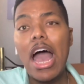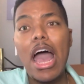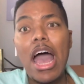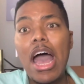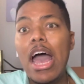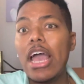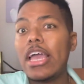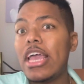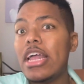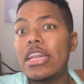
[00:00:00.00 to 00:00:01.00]
I
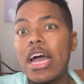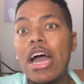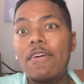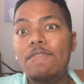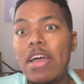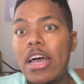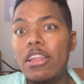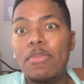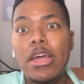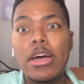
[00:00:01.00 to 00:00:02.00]
cannot
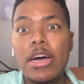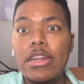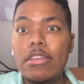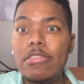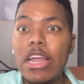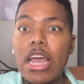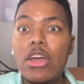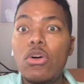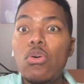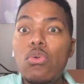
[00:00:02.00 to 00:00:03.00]
fathom and
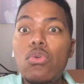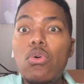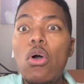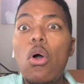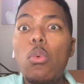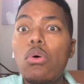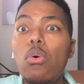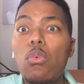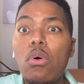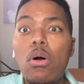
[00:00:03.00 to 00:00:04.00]
understand who would
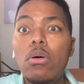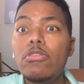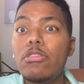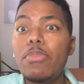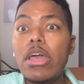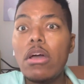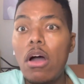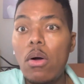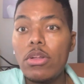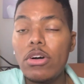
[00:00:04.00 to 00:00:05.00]
want to be
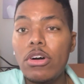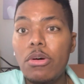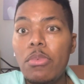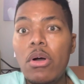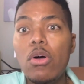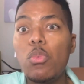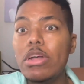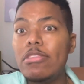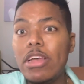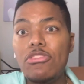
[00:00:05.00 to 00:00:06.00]
caught up with
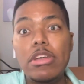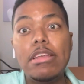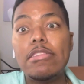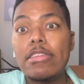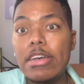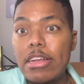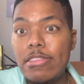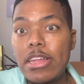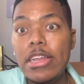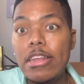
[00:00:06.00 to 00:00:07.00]
such a disgusting,